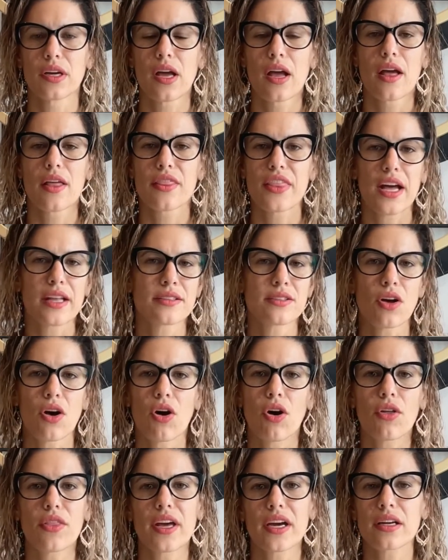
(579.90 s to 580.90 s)
That's all
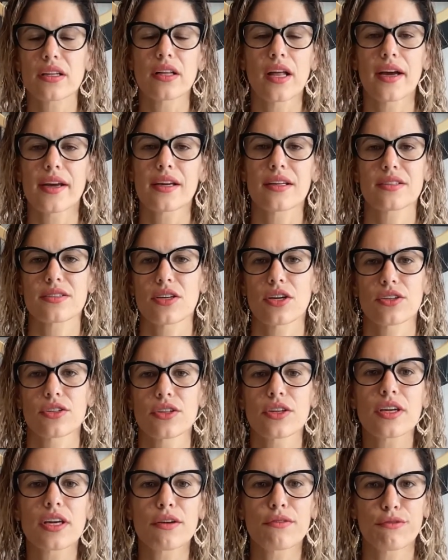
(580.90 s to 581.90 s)
that clients are
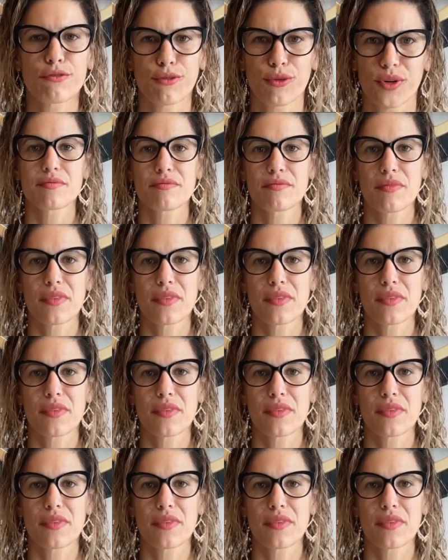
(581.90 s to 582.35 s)
looking for.